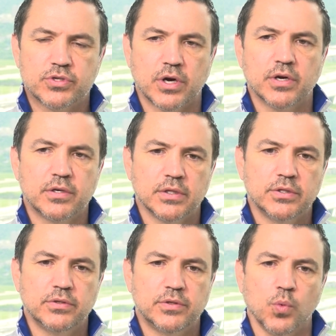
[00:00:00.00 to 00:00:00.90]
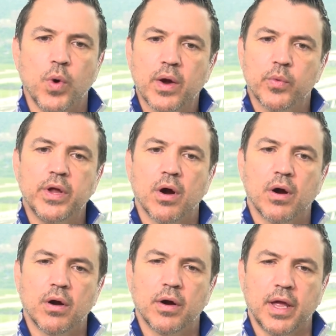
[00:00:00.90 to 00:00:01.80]
started to allude to where we
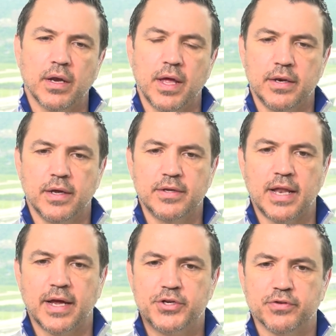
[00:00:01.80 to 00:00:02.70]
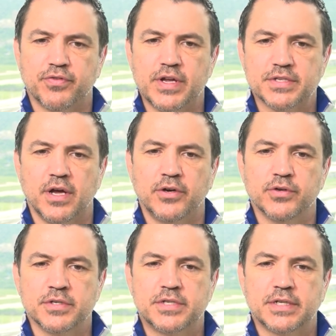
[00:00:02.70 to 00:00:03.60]
are, and I liked your phrase,
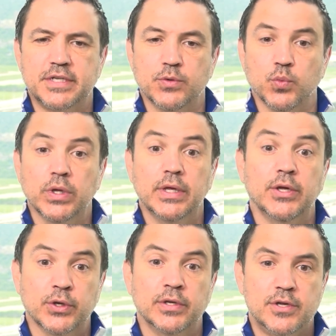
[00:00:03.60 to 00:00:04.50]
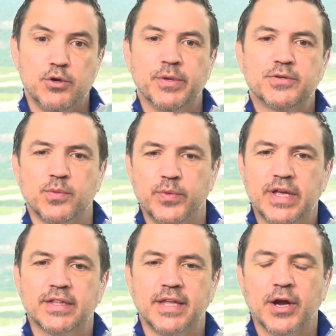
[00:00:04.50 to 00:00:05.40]
160 really good qubits when we
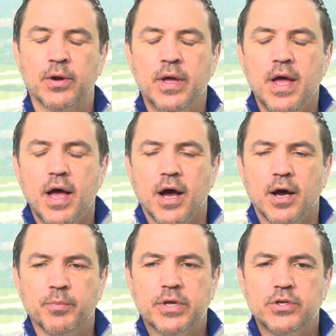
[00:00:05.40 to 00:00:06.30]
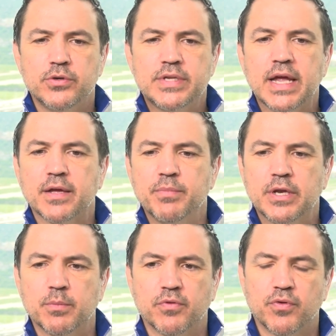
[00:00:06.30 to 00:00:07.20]
get there. Could you take a
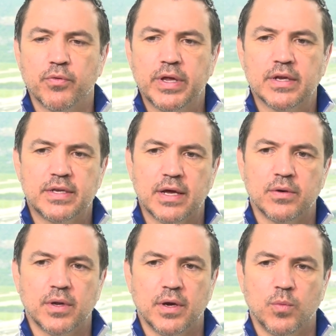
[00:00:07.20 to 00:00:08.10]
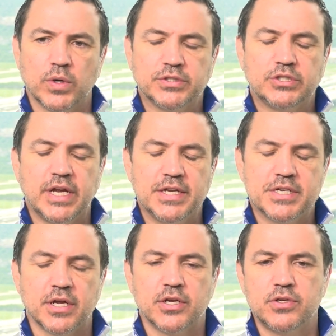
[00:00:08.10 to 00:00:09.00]
minute before we get down what's
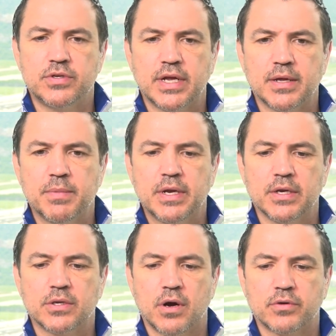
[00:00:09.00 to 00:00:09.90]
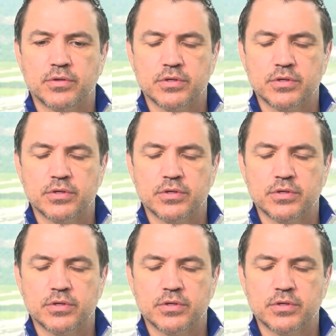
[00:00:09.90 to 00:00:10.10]
changing? Could you take a minute and talk?